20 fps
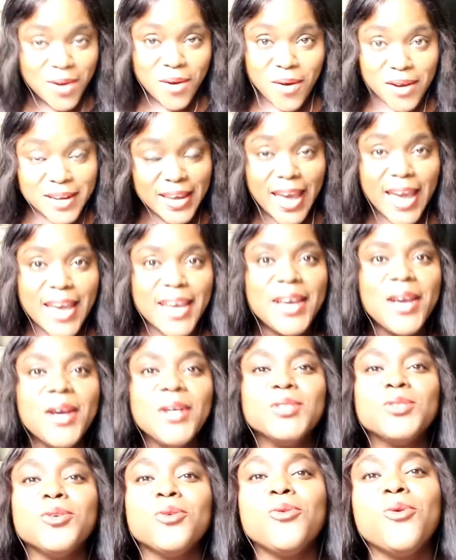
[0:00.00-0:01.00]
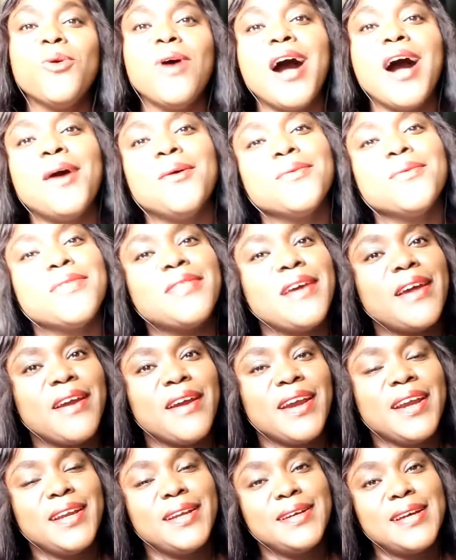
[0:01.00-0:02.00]
Okay, so go out
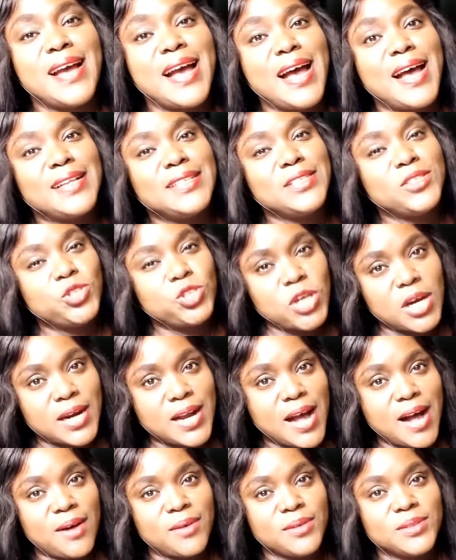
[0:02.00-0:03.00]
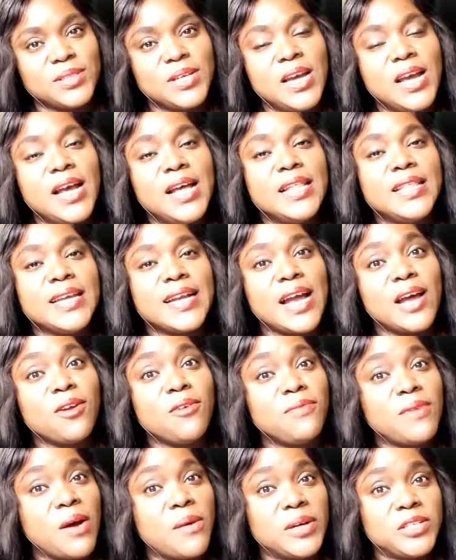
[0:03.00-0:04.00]
there and check out the kind
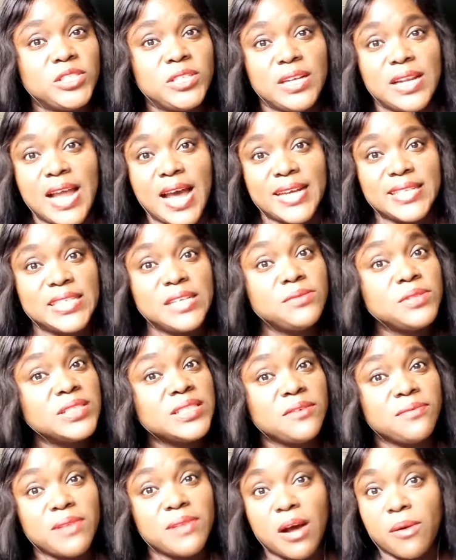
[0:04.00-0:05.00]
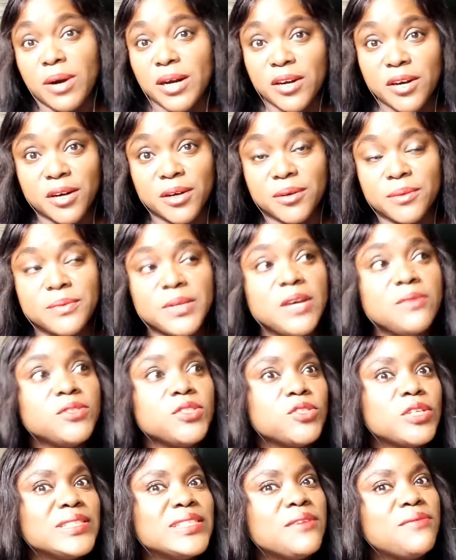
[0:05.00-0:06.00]
of flower she likes. If she's a flower girl, if
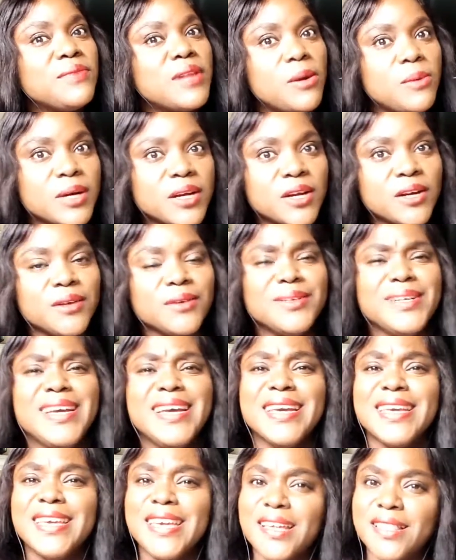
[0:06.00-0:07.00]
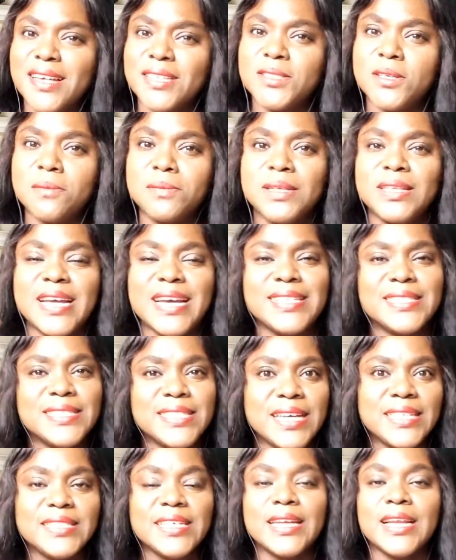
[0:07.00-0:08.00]
she's not a flower girl, get her something that is
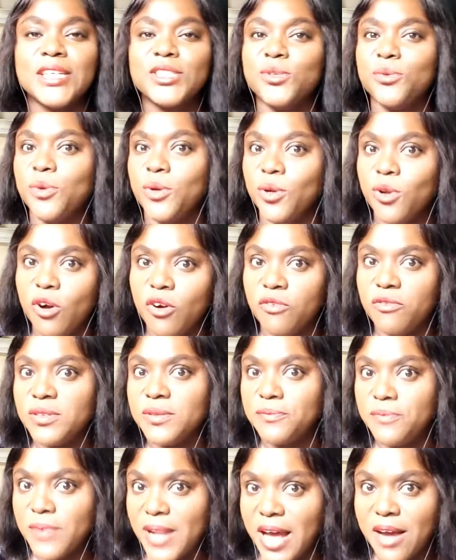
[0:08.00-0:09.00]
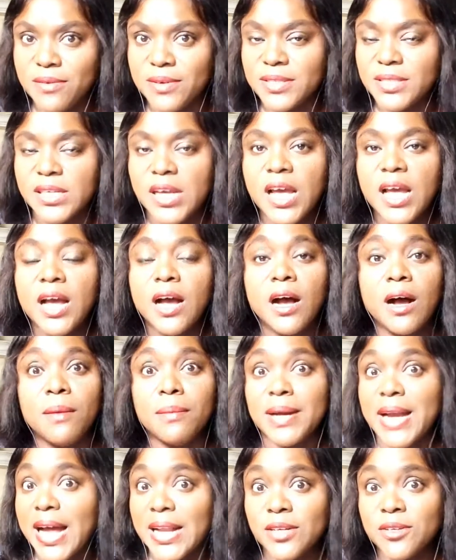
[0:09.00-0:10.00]
scented that she will love. Flowers,
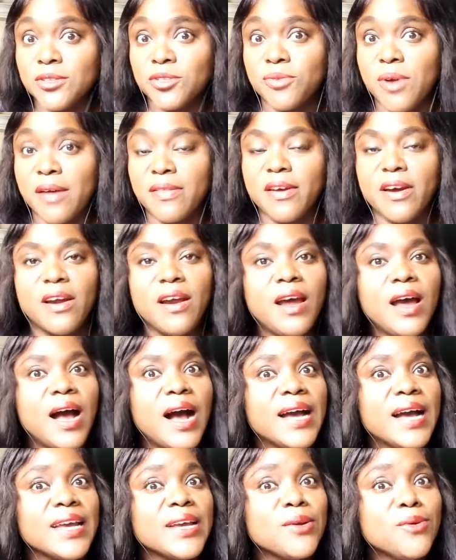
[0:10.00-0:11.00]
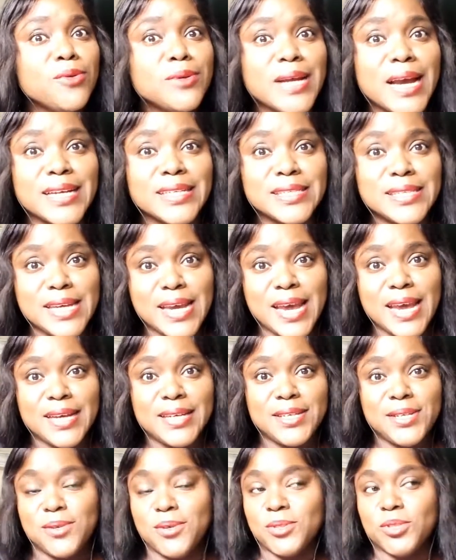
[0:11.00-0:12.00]
um, candles rather, are a good
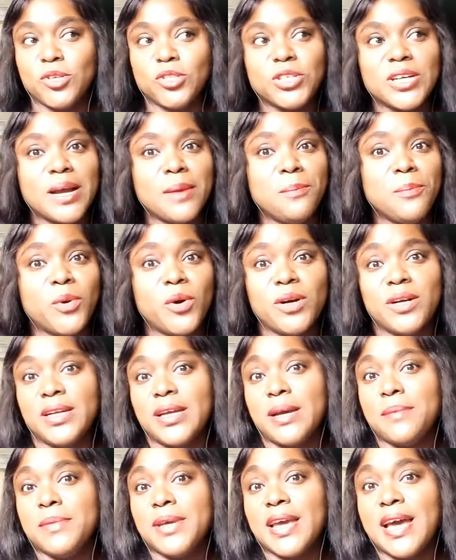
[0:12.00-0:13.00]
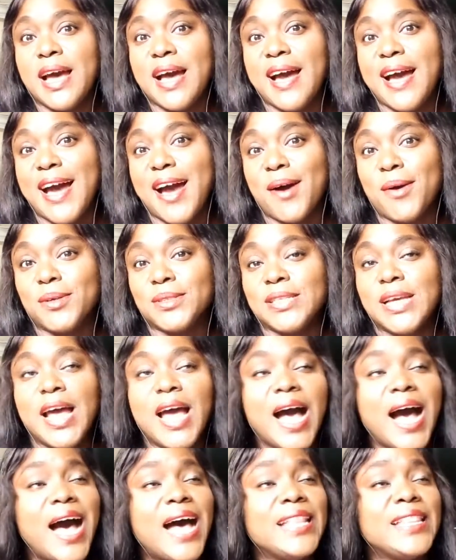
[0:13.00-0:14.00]
idea, you know, so she can burn them in her house.
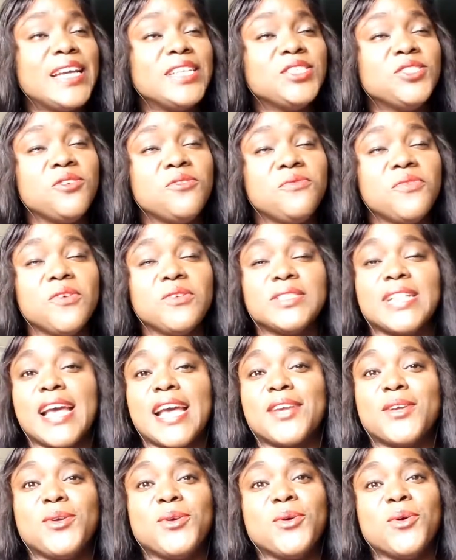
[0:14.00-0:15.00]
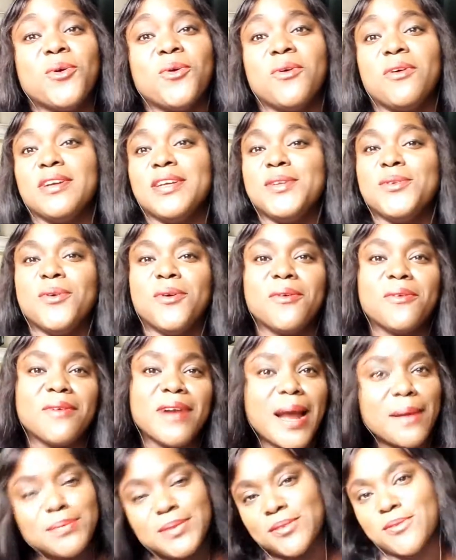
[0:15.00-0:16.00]
And then she feels like you're, you know,
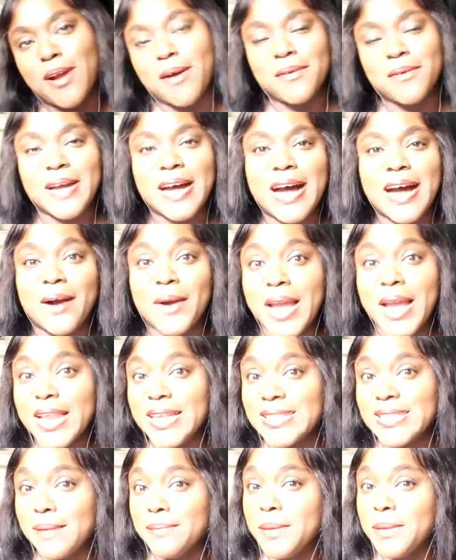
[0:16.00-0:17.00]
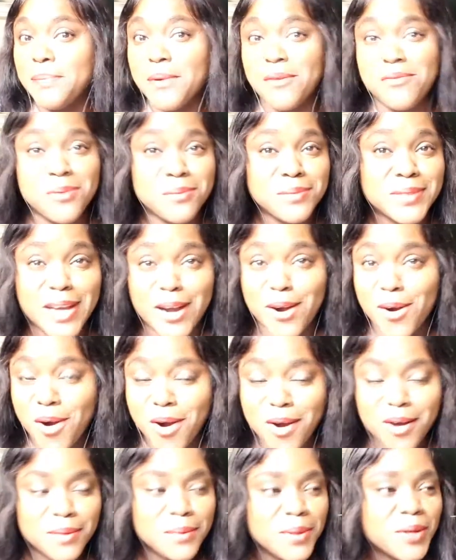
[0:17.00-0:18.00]
wrapped around her anytime the perfumes are
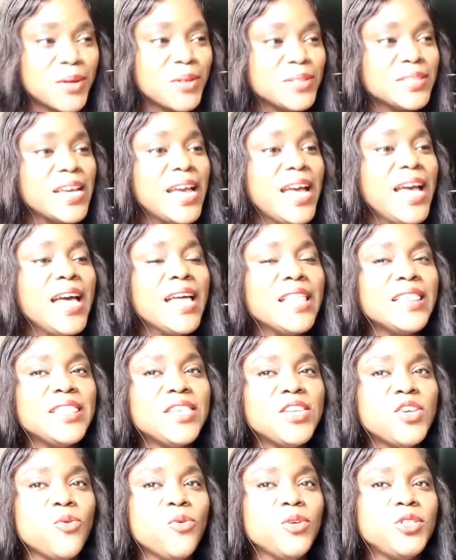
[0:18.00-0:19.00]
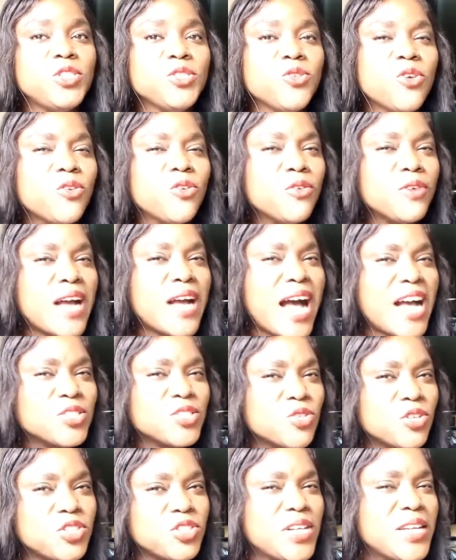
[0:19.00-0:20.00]
on because she, she's going to
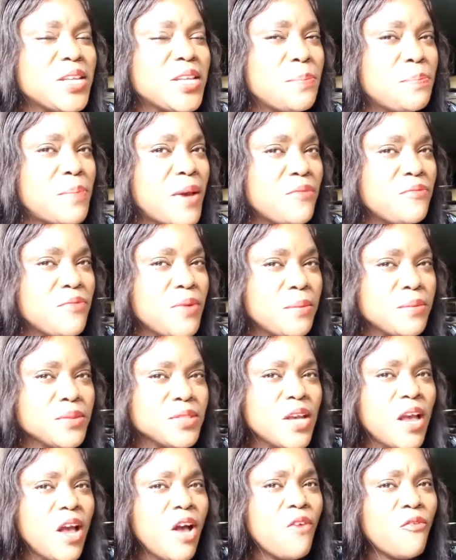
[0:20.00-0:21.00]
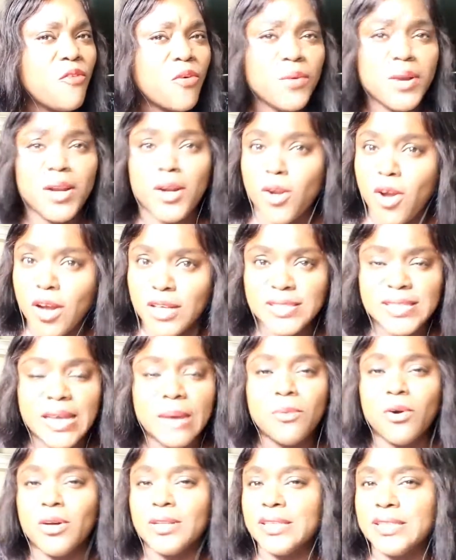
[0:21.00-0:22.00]
associate the perfumes for a long
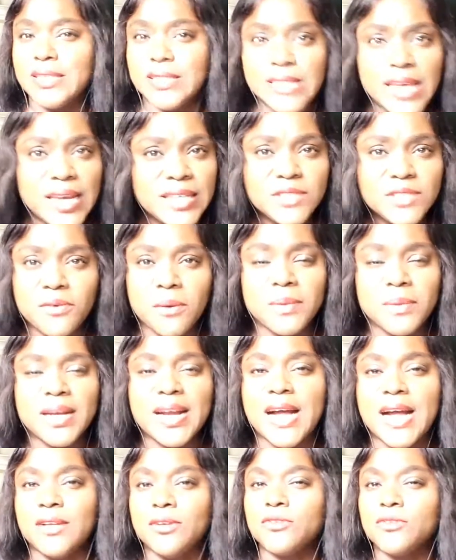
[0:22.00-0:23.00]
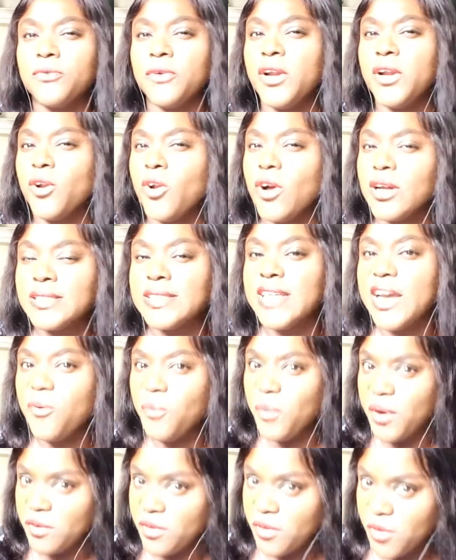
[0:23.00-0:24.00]
time or the scent from the candles for a long
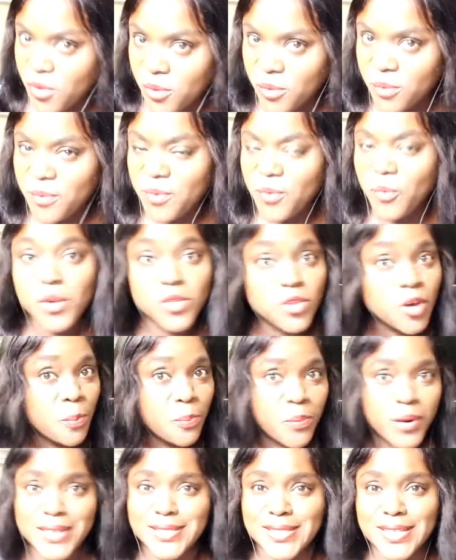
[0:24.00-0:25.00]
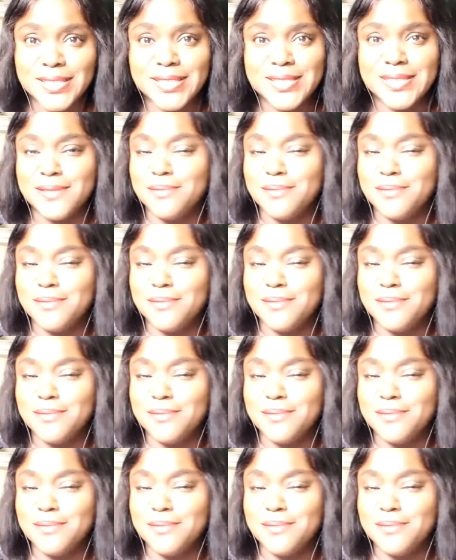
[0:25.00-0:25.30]
time with you, with your presence.